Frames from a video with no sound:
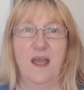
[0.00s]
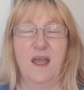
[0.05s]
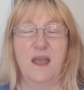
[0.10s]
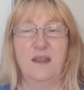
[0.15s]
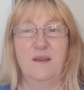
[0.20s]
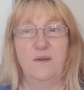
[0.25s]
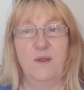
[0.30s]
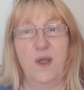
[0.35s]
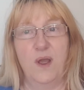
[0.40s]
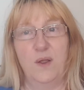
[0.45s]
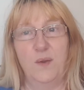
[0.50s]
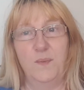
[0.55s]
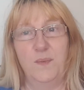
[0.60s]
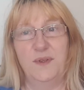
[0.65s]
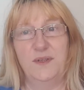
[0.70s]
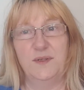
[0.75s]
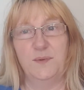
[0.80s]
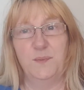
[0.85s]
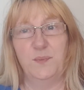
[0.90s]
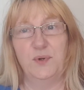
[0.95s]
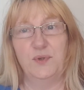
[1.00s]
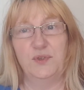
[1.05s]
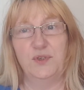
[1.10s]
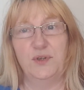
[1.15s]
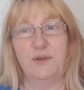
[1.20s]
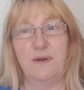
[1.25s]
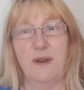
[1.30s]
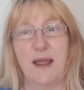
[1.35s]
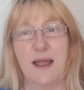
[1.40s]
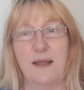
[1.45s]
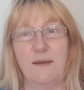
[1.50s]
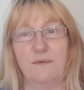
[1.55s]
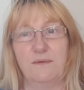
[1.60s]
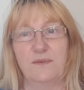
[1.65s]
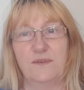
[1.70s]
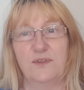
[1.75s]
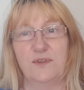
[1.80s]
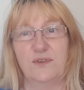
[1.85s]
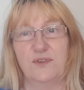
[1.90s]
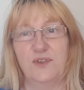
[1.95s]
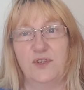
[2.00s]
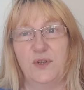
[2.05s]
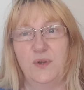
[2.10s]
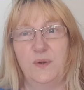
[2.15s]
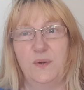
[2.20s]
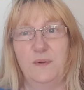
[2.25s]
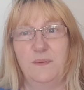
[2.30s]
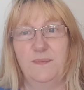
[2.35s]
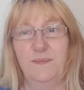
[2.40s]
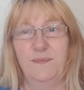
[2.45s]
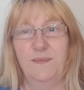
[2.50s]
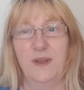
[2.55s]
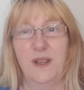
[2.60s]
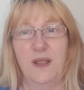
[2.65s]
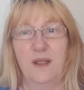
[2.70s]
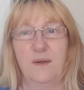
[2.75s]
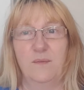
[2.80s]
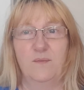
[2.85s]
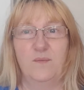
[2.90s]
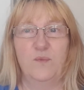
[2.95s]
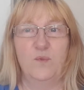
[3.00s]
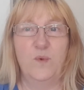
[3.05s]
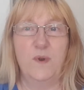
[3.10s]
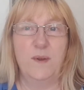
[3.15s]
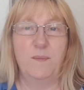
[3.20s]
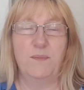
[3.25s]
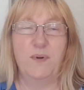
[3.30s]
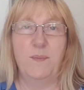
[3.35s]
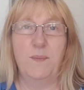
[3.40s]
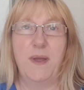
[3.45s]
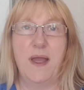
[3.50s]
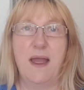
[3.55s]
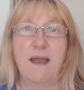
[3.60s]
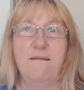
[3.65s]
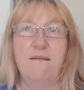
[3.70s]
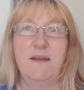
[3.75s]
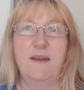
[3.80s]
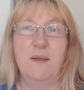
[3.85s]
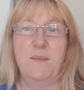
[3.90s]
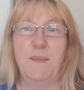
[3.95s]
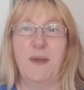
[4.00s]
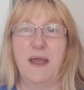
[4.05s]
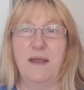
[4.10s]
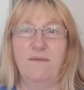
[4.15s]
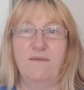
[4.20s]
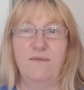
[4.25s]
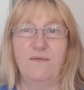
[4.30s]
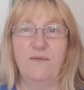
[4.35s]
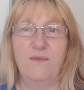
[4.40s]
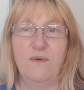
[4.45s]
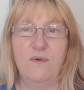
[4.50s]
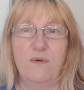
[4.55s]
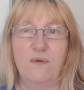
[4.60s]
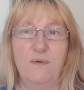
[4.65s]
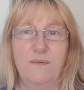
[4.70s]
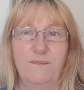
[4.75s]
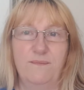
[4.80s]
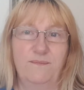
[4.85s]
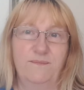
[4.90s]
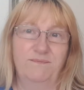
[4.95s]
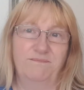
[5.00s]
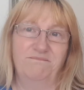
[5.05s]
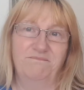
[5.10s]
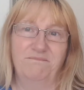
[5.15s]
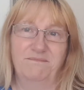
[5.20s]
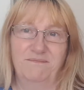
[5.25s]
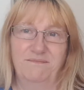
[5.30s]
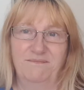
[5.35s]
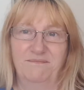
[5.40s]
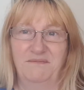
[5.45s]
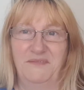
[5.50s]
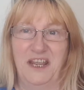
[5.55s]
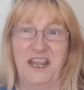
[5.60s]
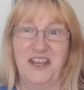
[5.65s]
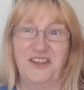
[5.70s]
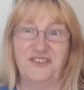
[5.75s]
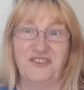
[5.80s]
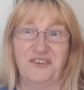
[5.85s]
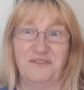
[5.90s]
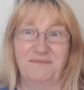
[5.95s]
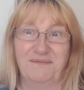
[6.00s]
and hoping to put her out soon. We're preparing a pen for it